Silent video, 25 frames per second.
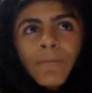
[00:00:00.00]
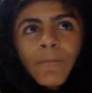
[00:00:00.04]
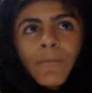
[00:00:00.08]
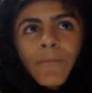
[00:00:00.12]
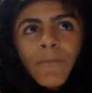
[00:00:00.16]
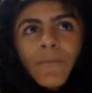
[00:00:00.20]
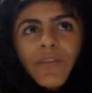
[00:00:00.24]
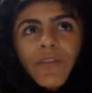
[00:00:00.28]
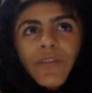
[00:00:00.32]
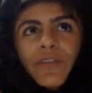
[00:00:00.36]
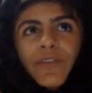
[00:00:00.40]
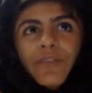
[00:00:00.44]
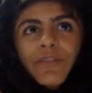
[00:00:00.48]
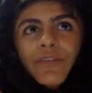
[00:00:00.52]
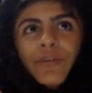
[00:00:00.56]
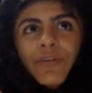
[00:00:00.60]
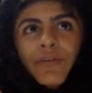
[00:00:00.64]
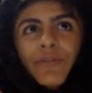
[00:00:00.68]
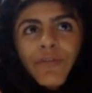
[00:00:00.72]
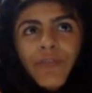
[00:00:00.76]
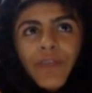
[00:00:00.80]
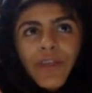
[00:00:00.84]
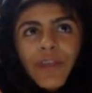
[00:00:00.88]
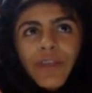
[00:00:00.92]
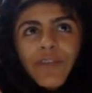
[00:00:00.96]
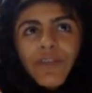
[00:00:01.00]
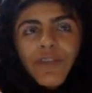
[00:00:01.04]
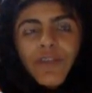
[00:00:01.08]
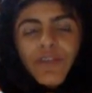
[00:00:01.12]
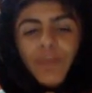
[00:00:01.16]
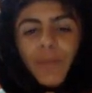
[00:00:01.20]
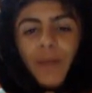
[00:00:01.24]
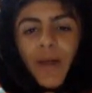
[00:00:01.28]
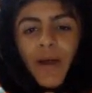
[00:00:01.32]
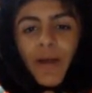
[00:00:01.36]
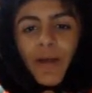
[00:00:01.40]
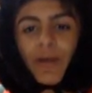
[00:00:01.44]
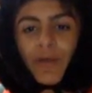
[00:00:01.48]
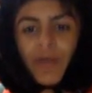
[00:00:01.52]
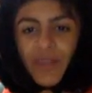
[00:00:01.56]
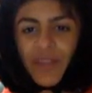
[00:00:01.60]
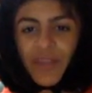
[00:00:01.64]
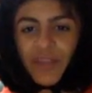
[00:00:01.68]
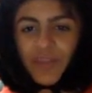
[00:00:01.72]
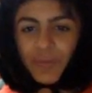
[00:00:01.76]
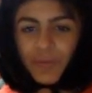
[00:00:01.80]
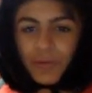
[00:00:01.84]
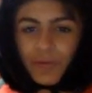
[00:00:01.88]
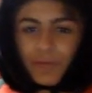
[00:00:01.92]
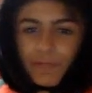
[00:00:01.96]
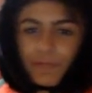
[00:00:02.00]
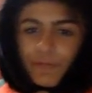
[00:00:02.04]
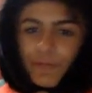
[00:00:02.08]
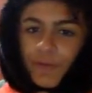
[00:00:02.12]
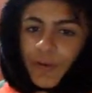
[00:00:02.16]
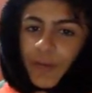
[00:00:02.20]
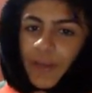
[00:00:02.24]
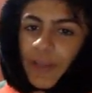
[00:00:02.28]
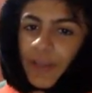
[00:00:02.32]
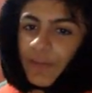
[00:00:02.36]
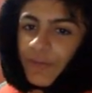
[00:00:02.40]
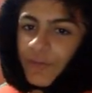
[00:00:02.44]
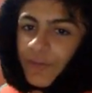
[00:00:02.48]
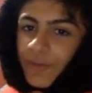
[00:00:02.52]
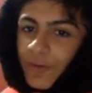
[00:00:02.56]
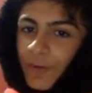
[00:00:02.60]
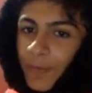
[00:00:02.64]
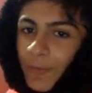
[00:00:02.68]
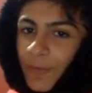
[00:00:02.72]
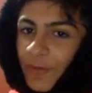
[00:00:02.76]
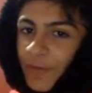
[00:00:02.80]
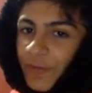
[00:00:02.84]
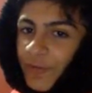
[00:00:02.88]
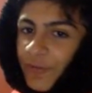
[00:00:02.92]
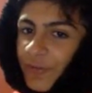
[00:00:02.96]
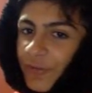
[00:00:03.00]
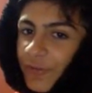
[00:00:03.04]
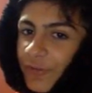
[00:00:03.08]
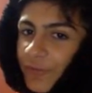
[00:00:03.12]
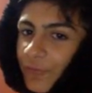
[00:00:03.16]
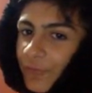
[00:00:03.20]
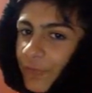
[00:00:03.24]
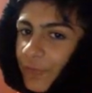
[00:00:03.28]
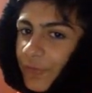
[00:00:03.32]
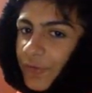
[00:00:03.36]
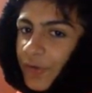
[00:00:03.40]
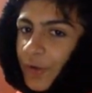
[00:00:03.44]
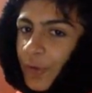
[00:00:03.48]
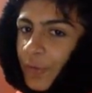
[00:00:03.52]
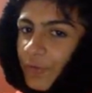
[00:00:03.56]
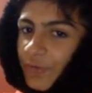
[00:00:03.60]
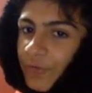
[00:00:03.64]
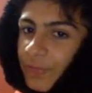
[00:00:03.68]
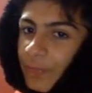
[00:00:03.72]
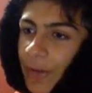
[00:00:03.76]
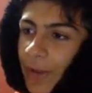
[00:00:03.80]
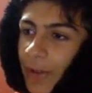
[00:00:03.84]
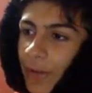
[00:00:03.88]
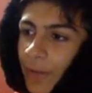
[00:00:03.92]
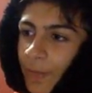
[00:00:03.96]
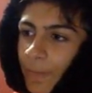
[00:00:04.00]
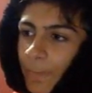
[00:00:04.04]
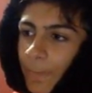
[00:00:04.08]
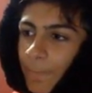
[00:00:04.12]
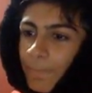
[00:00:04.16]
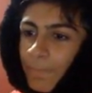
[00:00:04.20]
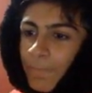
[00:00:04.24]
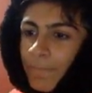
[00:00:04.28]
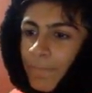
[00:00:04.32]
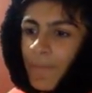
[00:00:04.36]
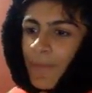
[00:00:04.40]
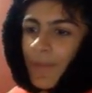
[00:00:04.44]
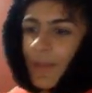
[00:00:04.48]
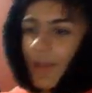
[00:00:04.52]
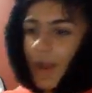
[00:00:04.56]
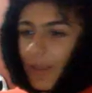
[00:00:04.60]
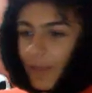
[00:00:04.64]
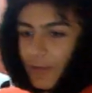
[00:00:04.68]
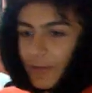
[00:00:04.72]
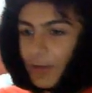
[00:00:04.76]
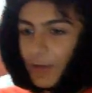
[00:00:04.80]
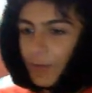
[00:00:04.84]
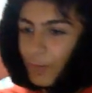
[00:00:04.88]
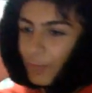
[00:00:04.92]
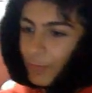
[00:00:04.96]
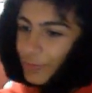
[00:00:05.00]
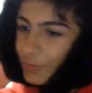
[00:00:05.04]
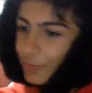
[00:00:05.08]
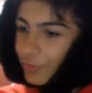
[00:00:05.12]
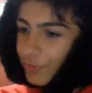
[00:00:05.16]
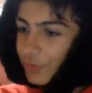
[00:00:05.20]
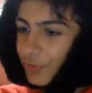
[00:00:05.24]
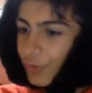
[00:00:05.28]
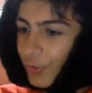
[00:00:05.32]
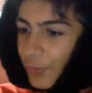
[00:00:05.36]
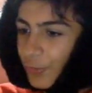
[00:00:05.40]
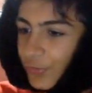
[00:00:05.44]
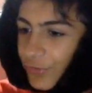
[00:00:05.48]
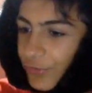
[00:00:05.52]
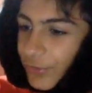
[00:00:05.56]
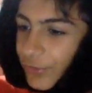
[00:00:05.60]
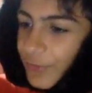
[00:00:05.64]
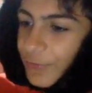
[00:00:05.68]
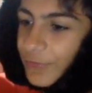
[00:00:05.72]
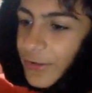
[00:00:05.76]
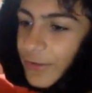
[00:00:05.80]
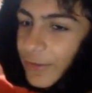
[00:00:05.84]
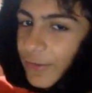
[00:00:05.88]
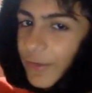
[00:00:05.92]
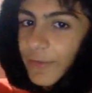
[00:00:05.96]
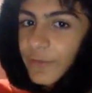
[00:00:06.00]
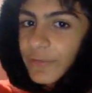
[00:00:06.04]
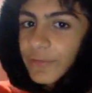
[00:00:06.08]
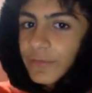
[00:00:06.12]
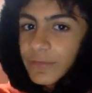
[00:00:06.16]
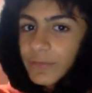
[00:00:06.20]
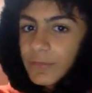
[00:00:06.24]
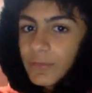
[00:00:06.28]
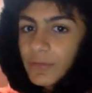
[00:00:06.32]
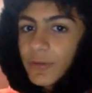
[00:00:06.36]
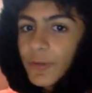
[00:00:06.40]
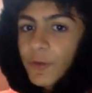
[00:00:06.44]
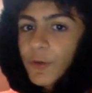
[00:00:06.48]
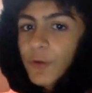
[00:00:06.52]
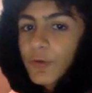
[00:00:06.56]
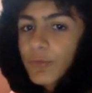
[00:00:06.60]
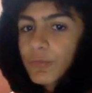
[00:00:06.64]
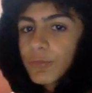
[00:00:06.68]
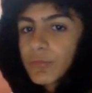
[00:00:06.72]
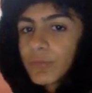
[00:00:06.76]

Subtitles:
says don't forget to smile and he gets rid of forget to and so it says don't smile. I think that really just shows the